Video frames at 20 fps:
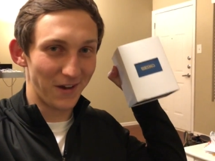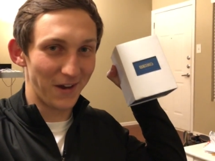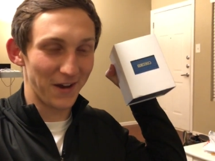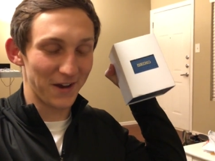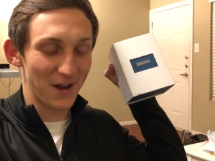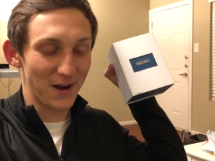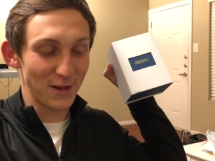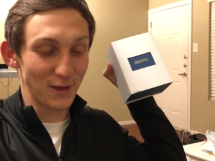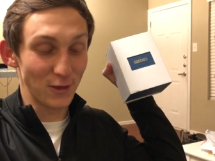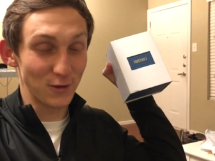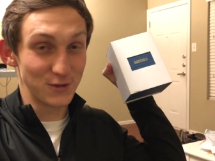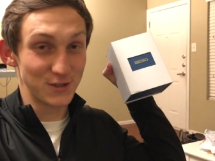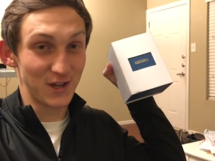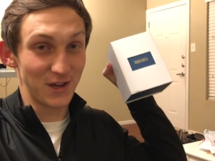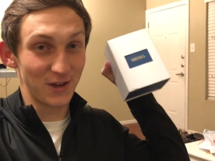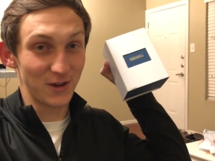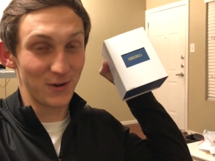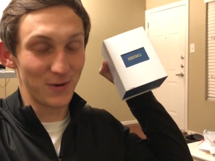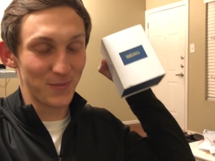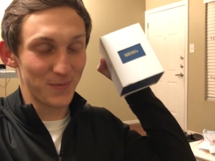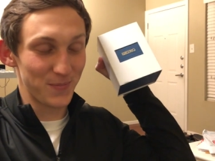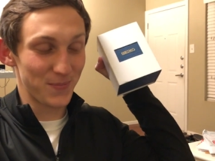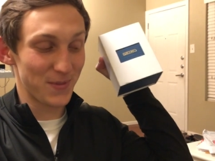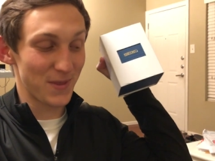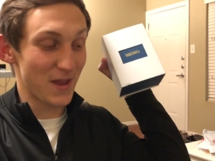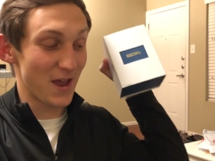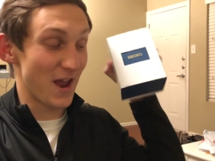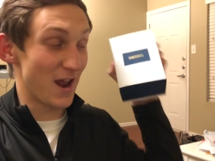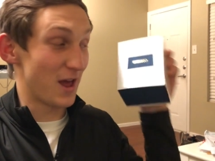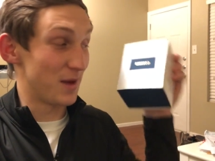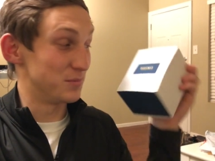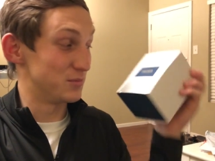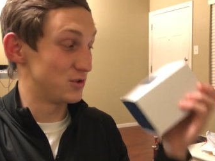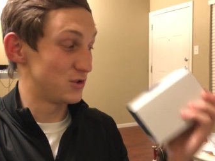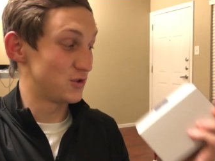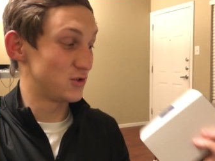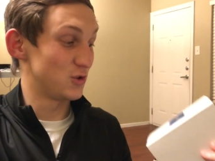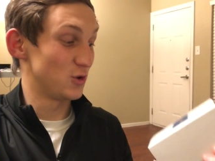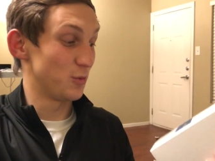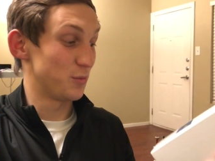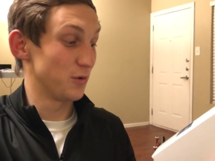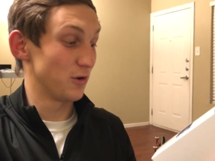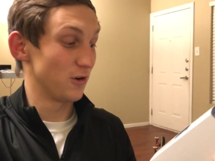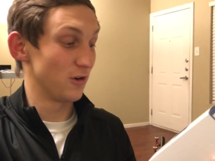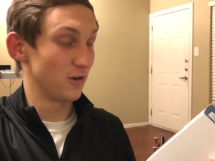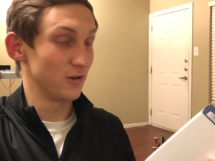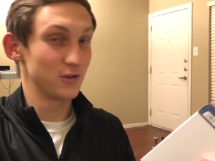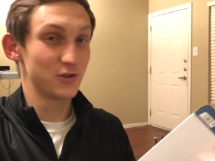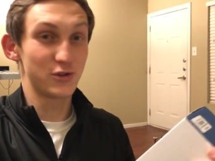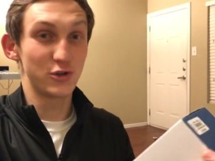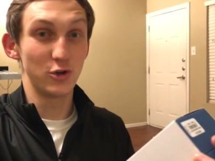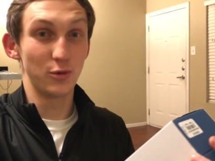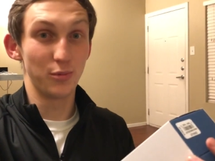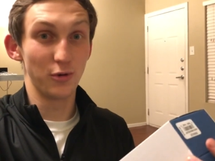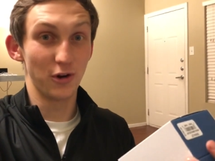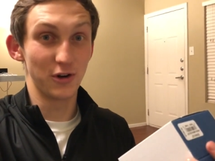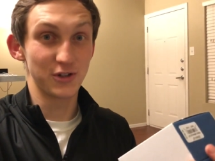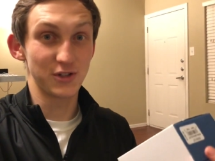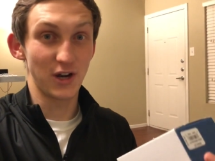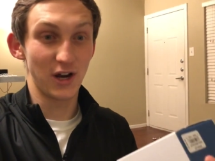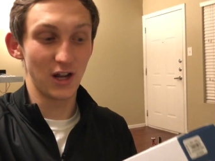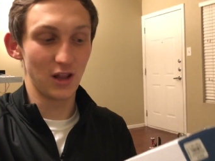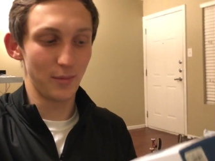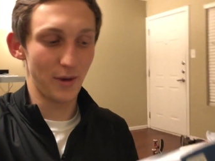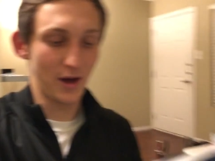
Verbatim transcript: I got it at Seiko, And I'm super, super excited